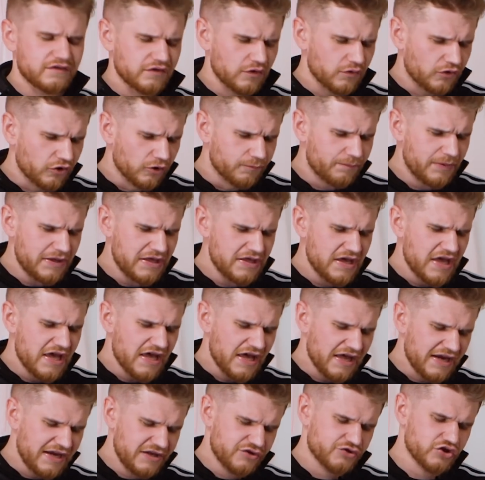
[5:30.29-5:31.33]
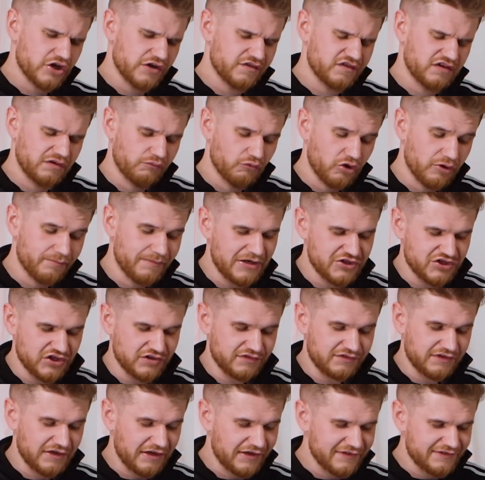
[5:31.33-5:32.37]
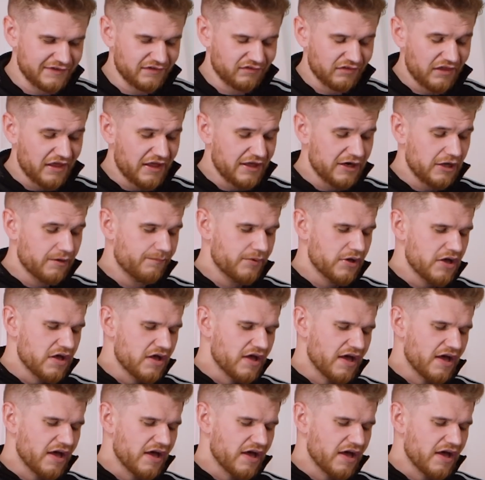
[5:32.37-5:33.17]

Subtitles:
So it could be an interesting one. Manchester United's lineup,